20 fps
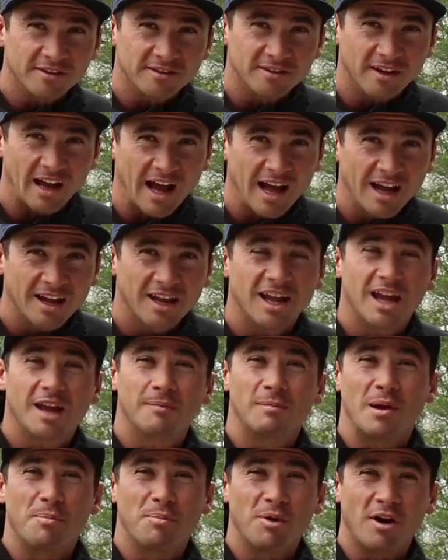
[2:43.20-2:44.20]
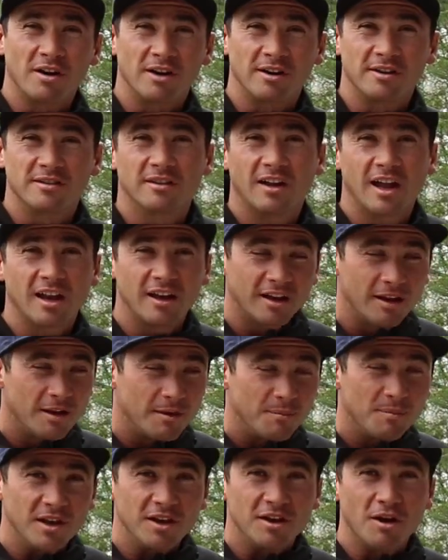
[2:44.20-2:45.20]
slack and my partner's let
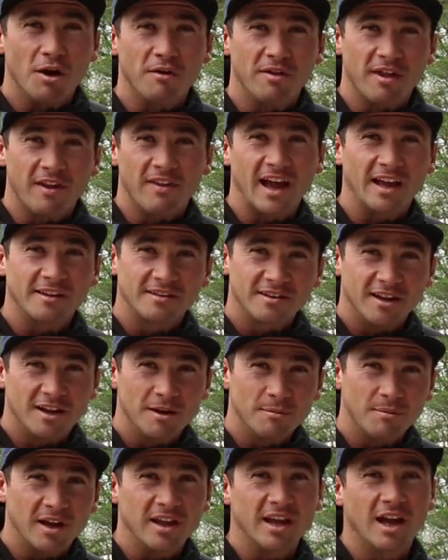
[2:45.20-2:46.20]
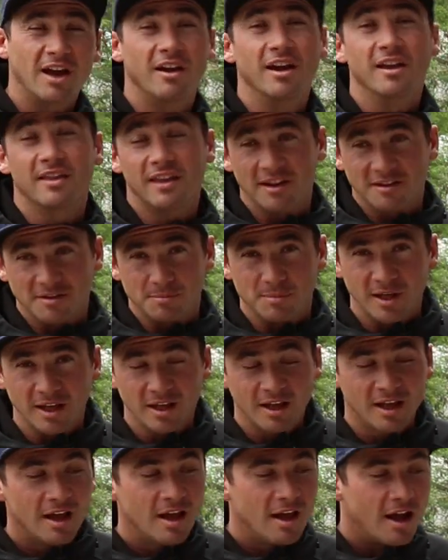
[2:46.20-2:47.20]
me know that that's him by yelling, "That's
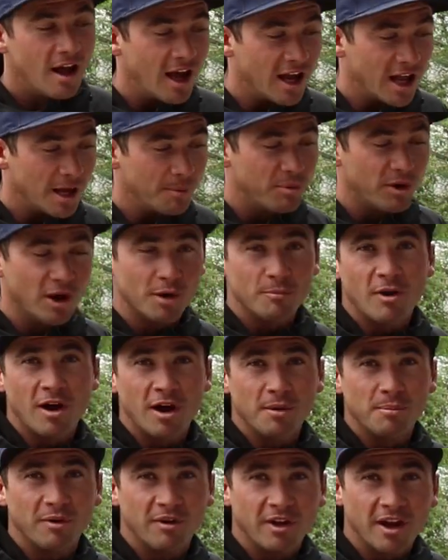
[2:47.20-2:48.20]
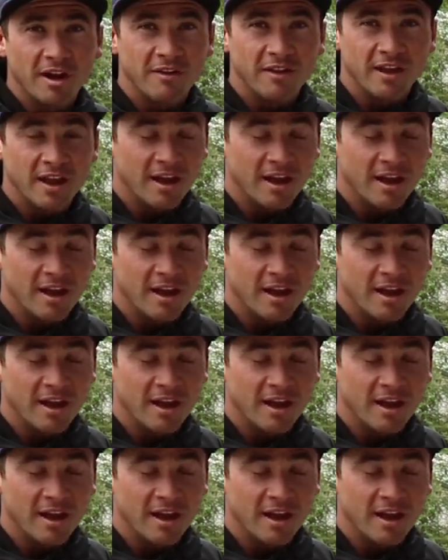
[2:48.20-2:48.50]
me," I'm going to put him on belay on the